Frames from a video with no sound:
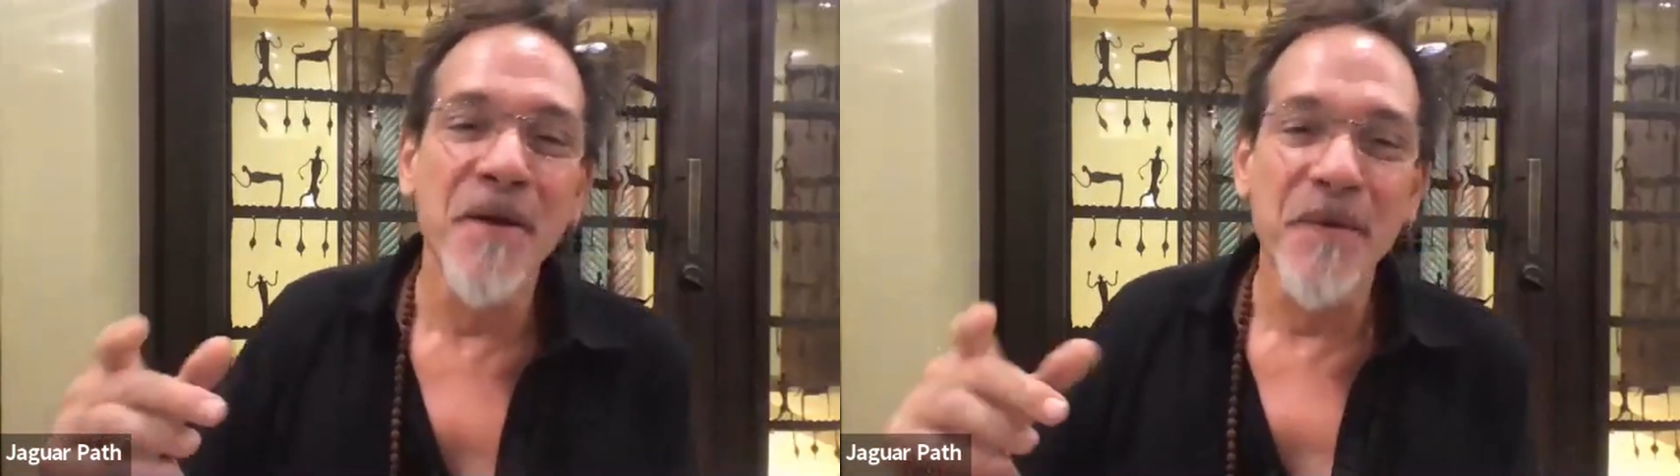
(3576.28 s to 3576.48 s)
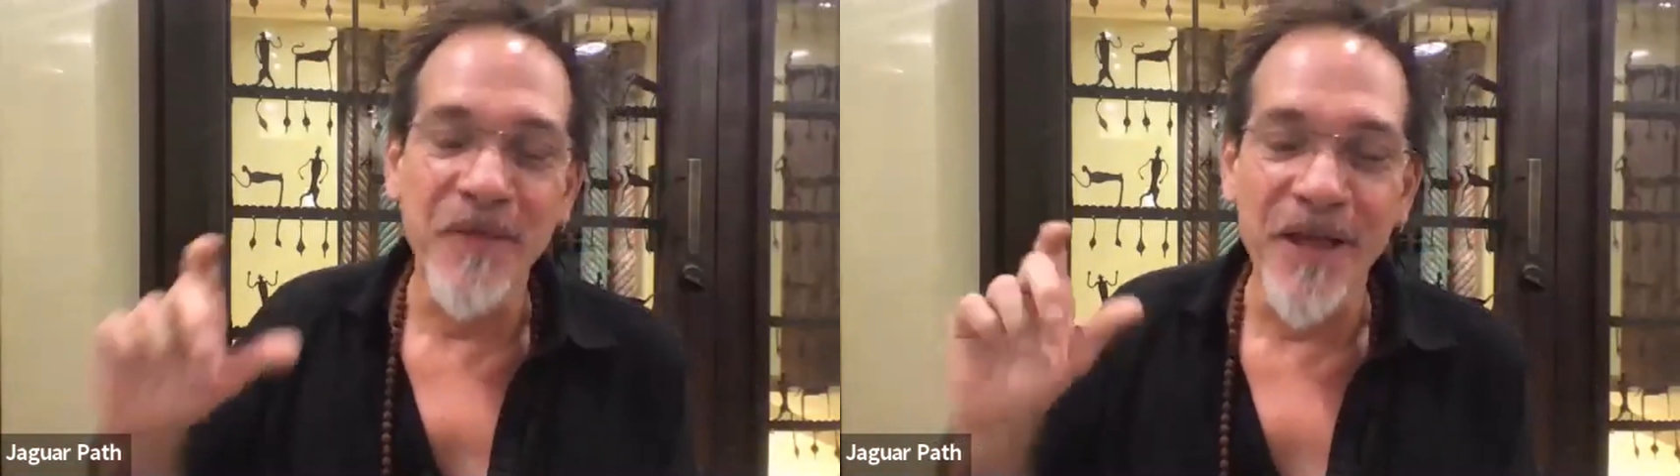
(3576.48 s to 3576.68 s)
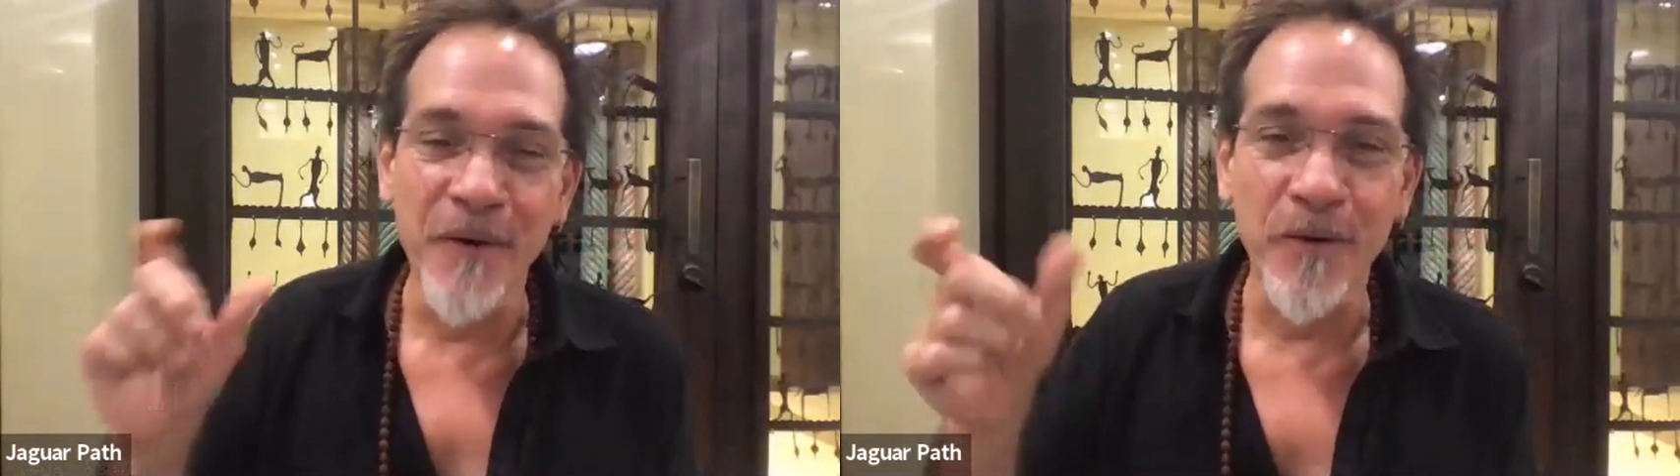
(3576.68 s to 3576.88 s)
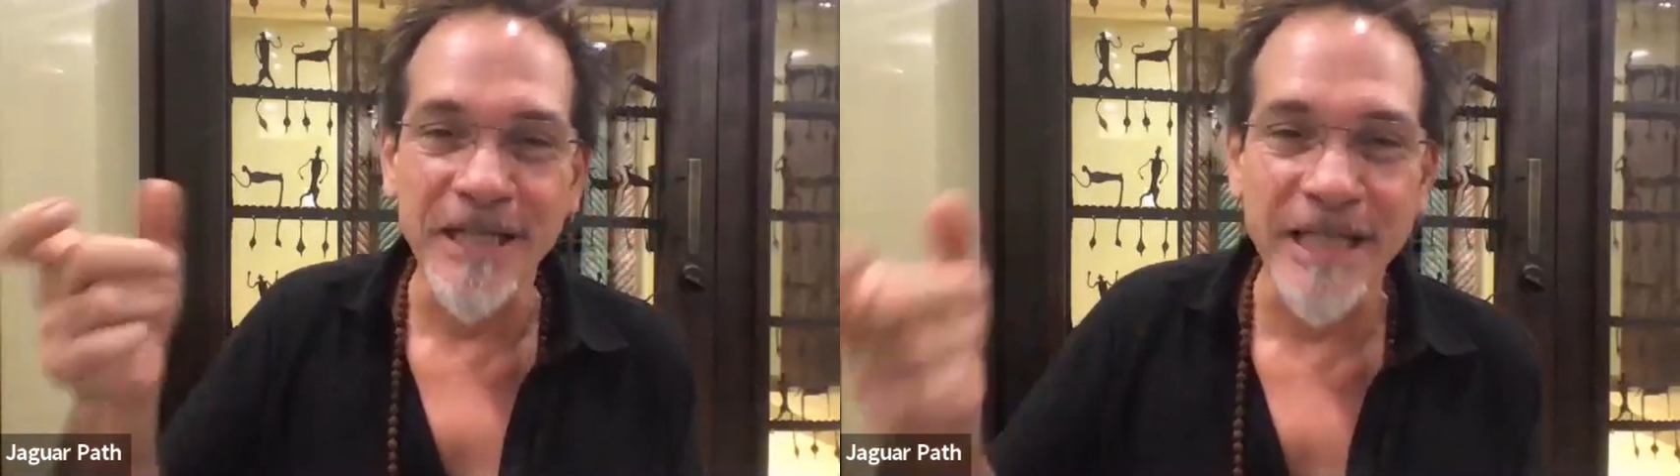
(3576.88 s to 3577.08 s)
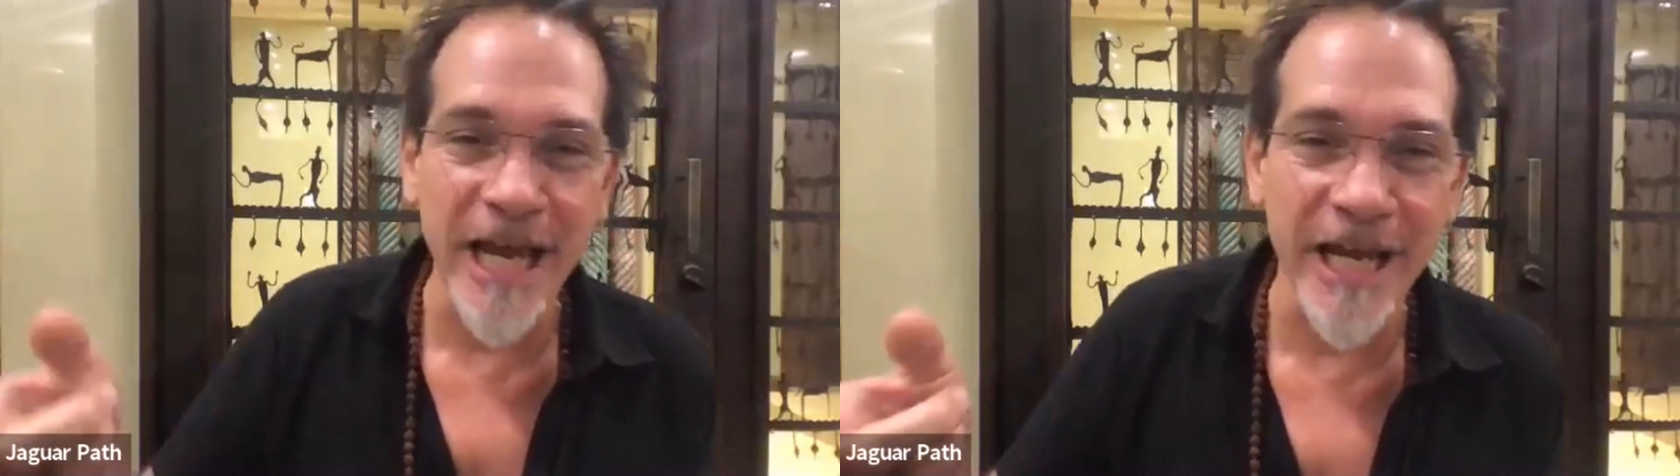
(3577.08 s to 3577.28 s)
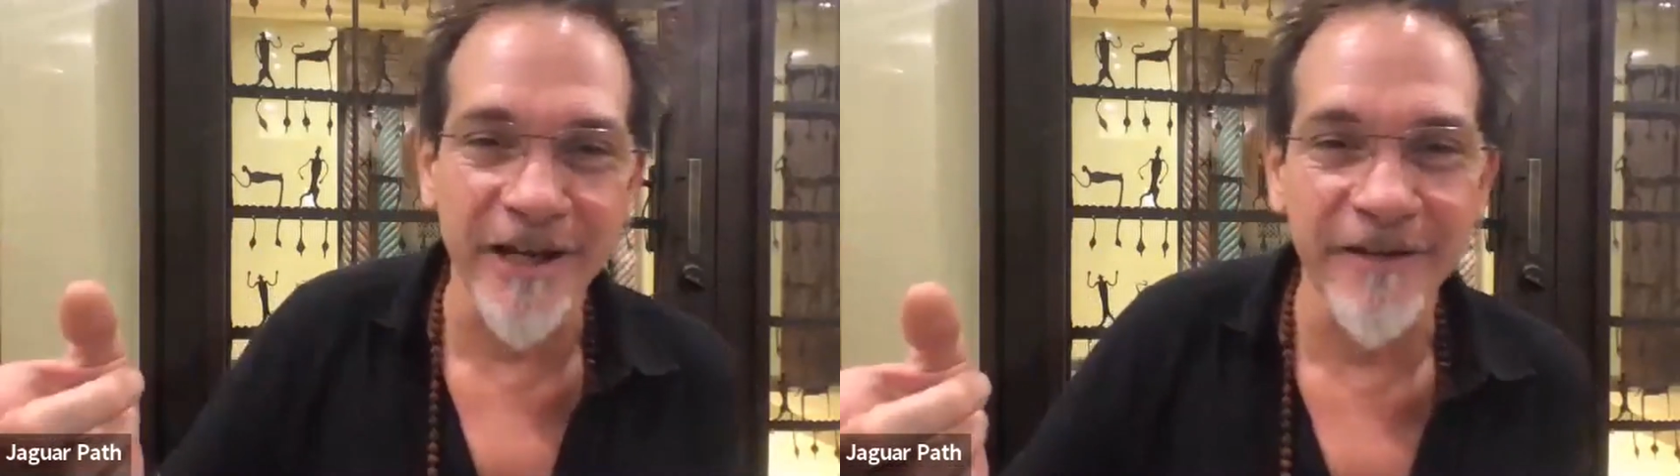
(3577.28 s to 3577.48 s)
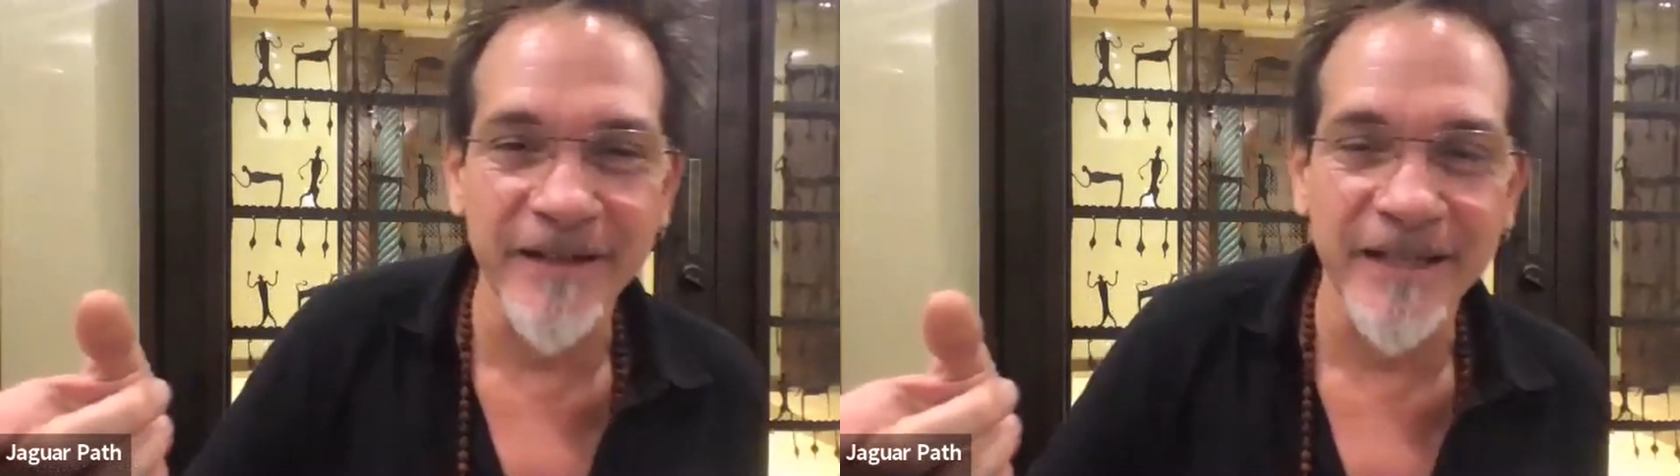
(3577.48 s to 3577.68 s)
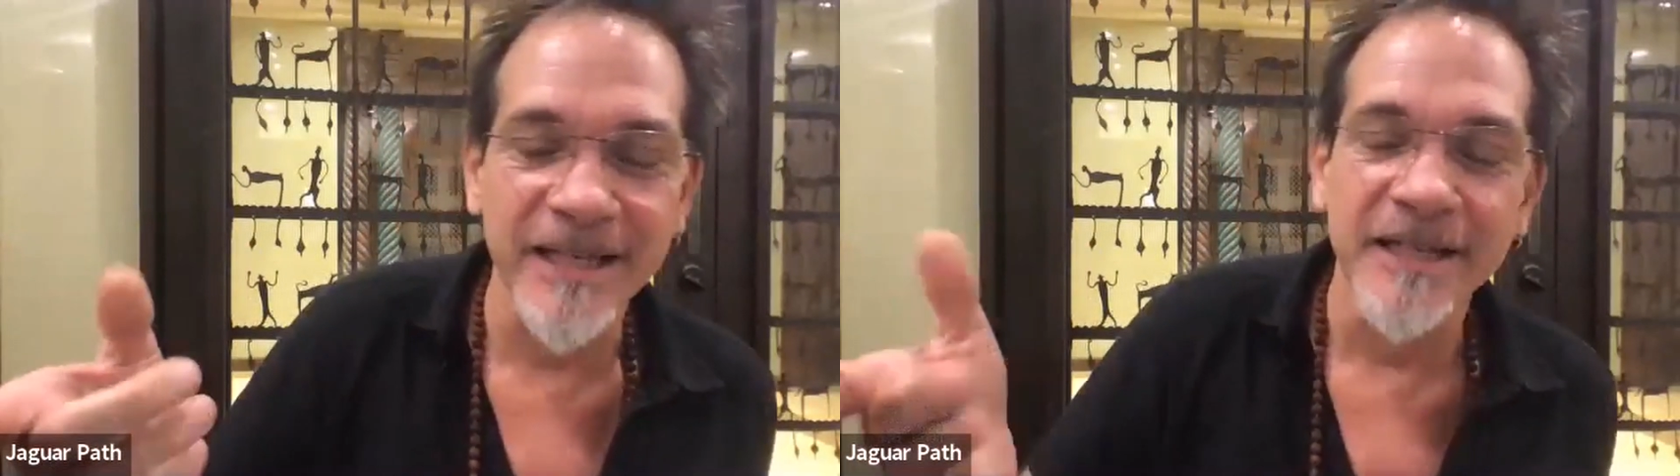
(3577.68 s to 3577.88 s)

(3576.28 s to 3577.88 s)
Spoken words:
They were saved.